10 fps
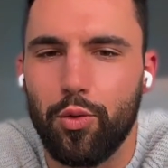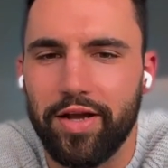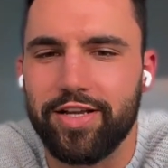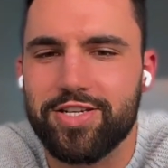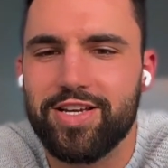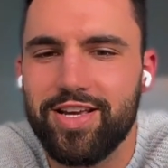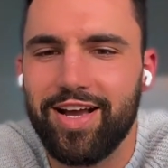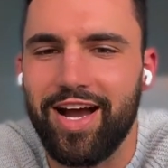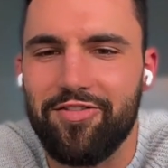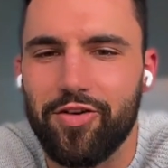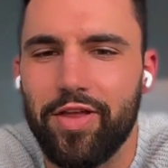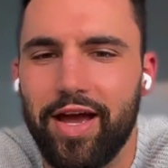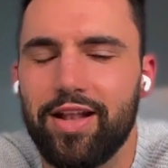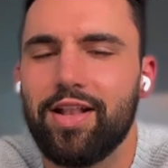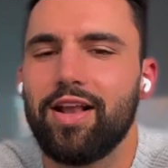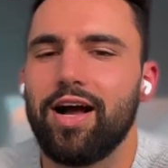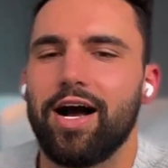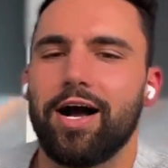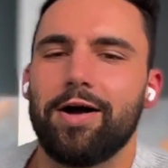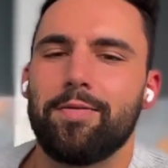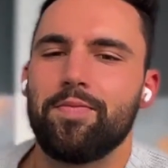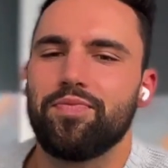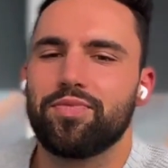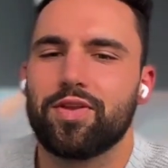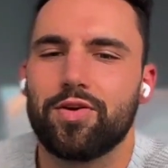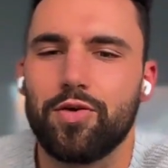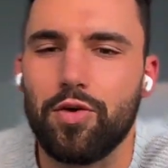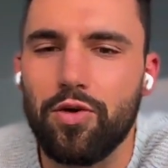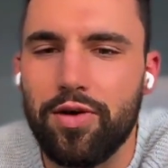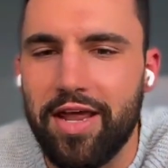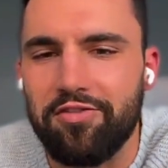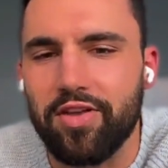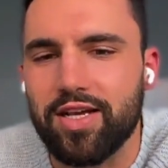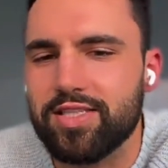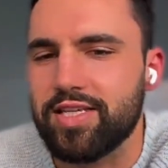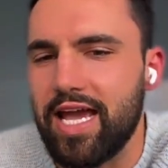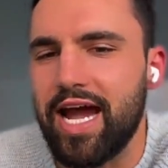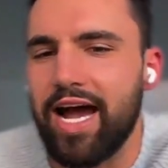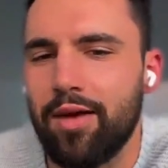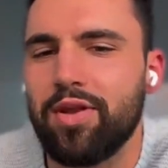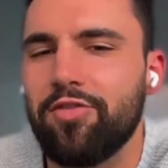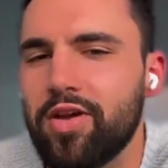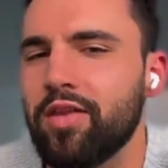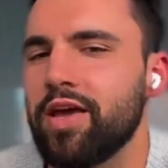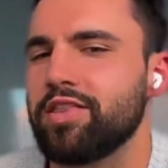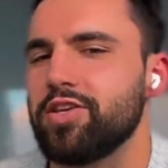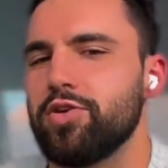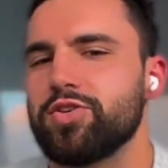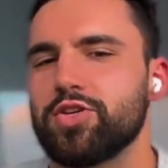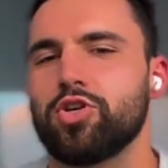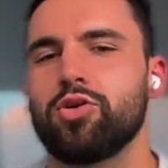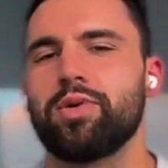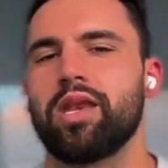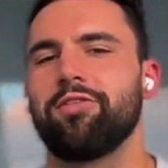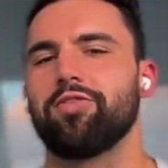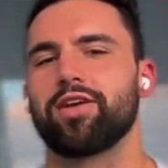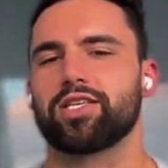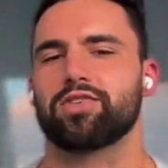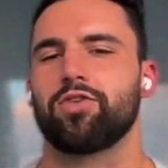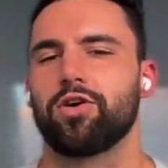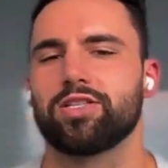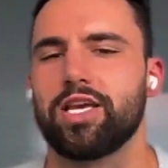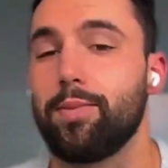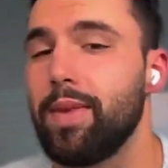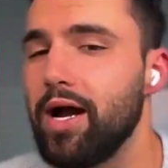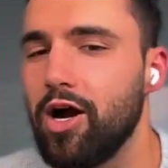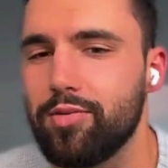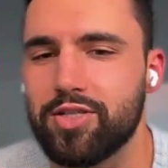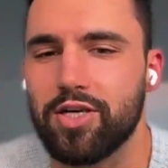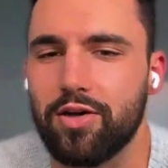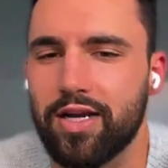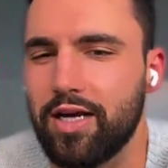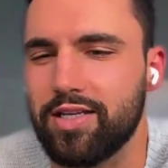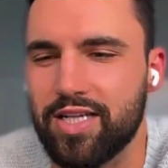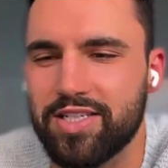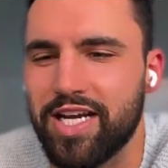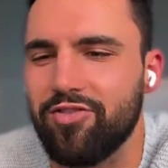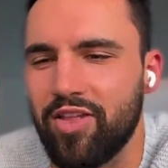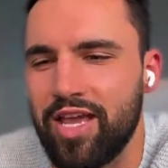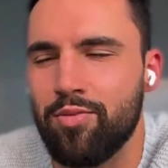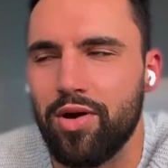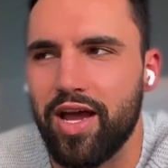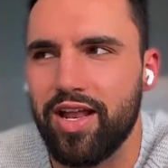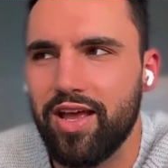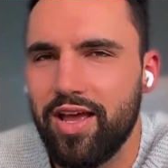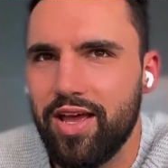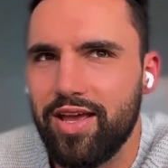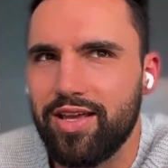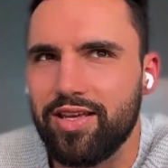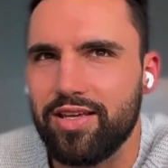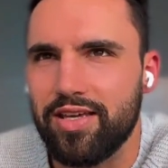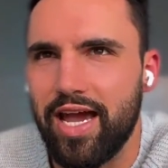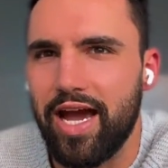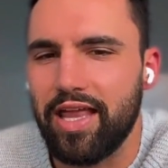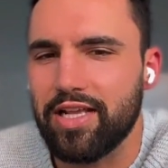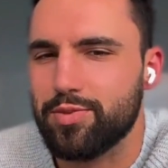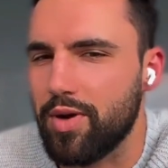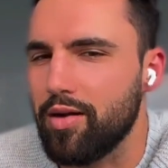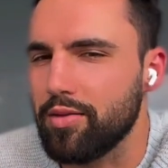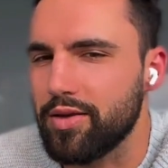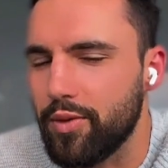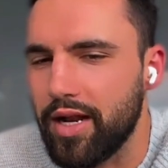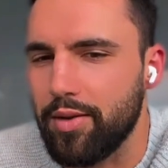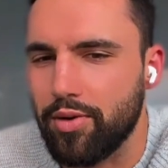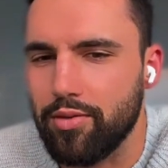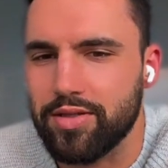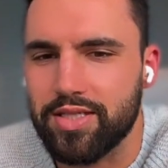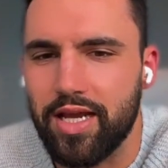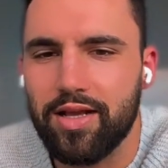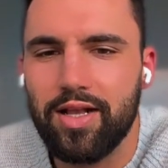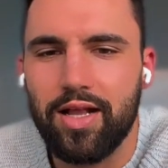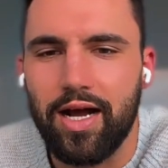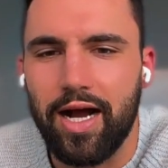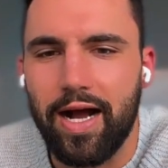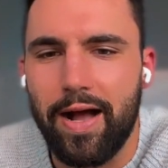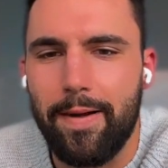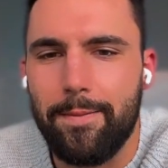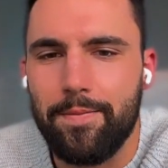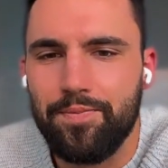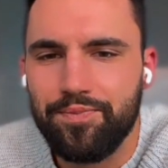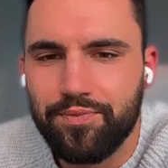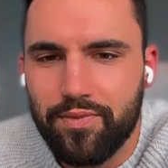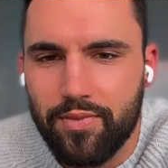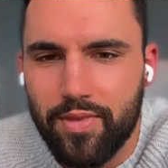livable wage. I feel that. Uh, cool. Netflix, yeah, I'm definitely on like the YouTube and Netflix as far as like my hobbies go. Con- sounds kind of lame, but yeah, that's probably what I'd probably say. Um,